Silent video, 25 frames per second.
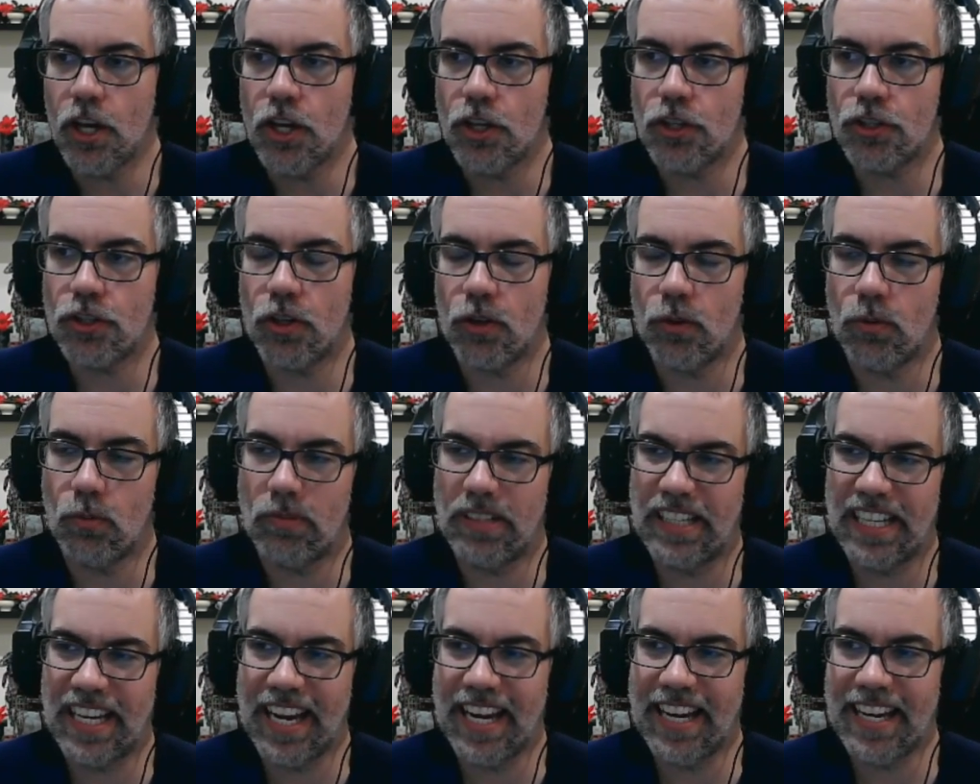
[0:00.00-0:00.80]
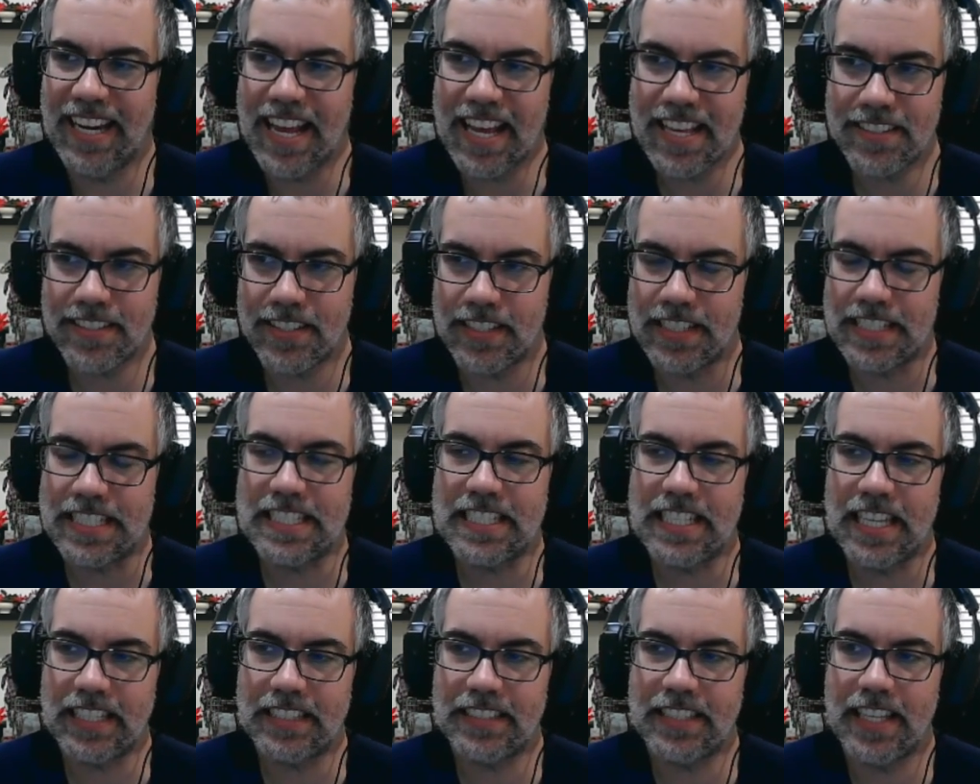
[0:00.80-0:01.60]
So in essence,
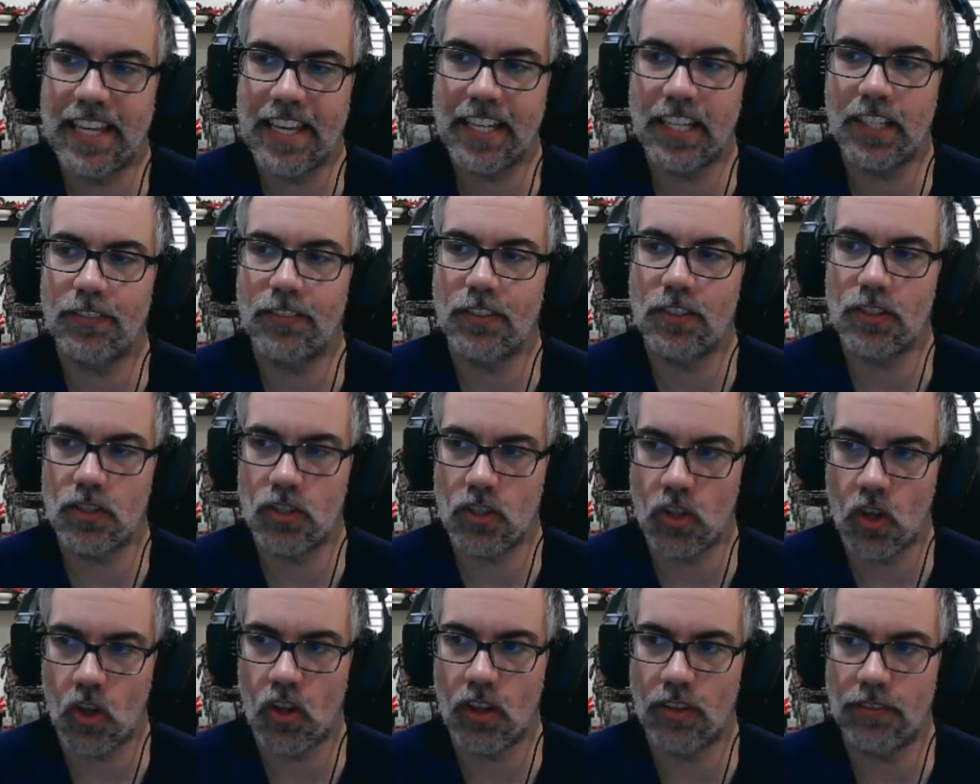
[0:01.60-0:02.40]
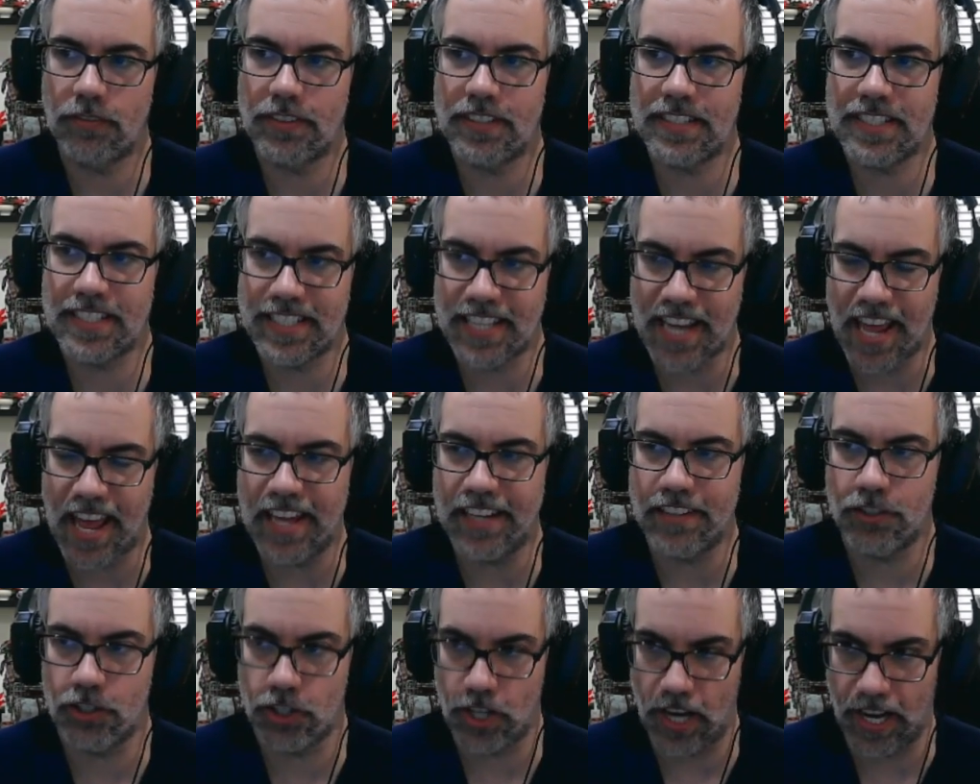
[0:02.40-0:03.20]
they take a resolve
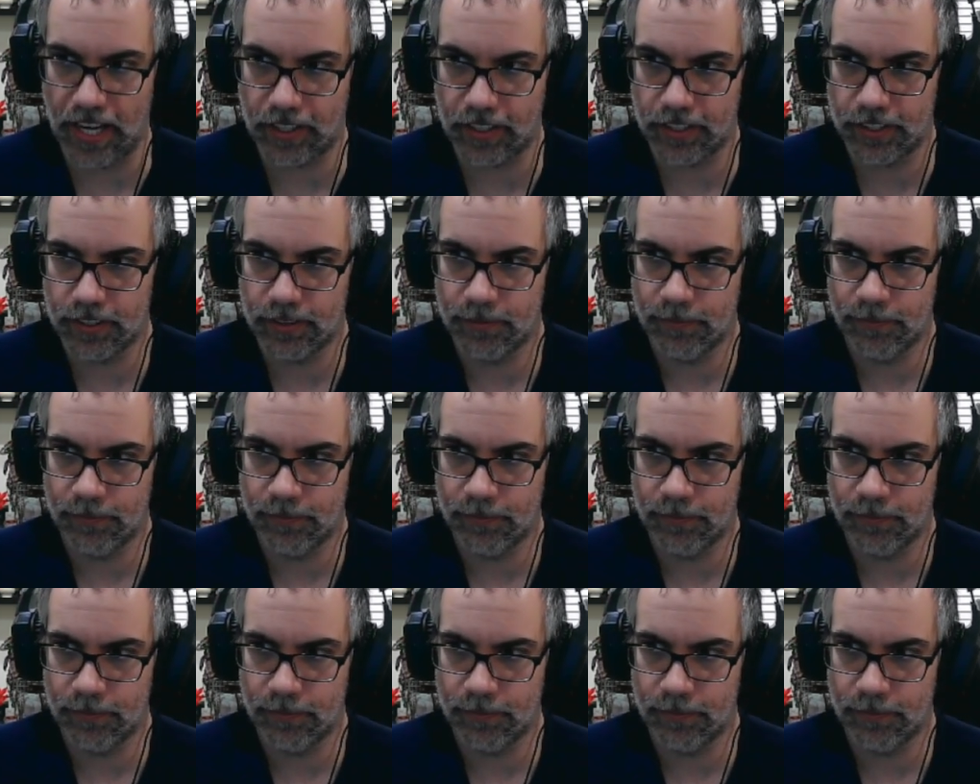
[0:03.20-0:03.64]
stat check.